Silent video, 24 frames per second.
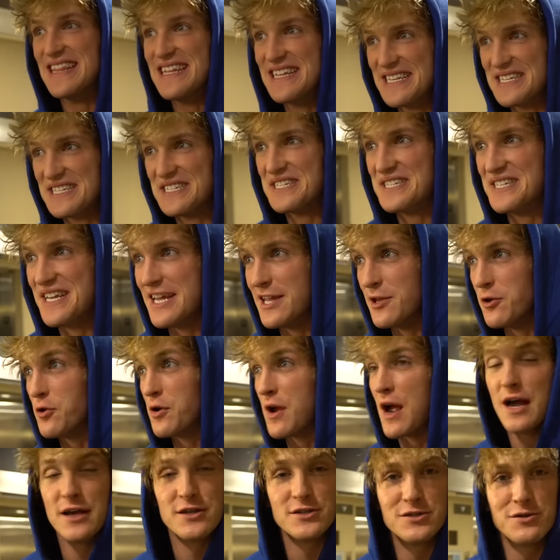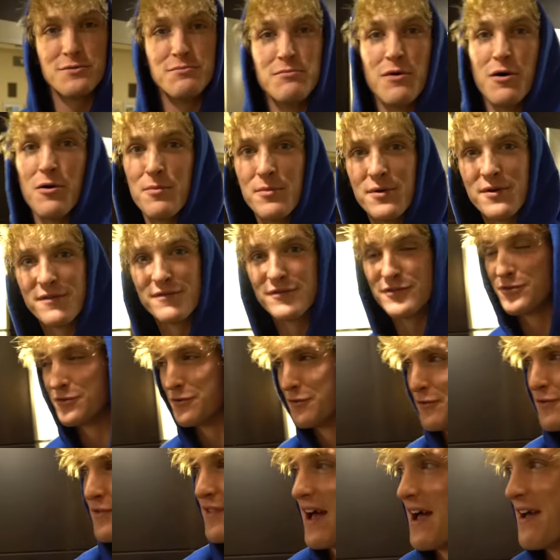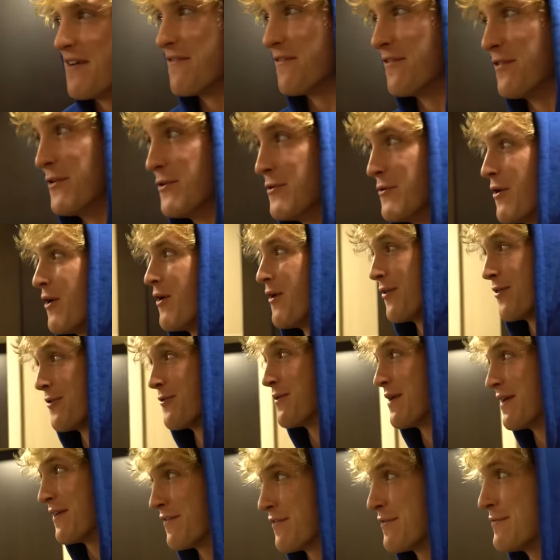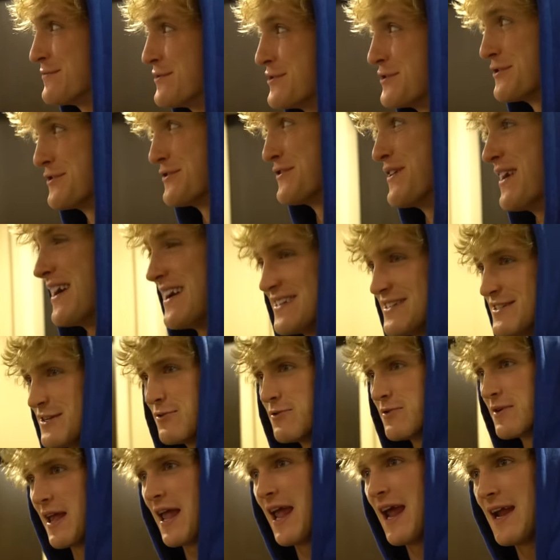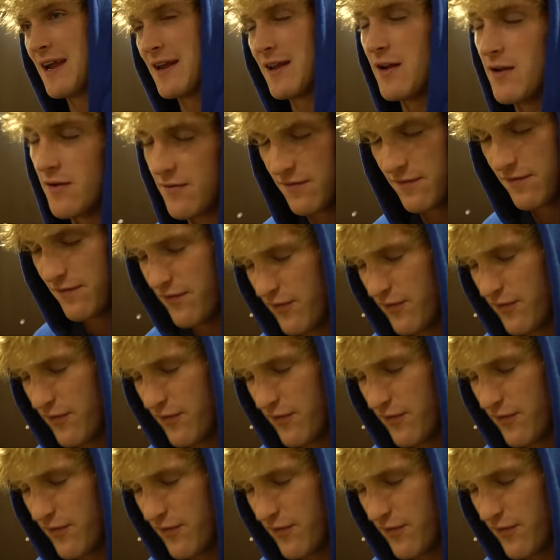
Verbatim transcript: This is it, you guys, the moment of truth. I flew all the way from Toronto, Canada.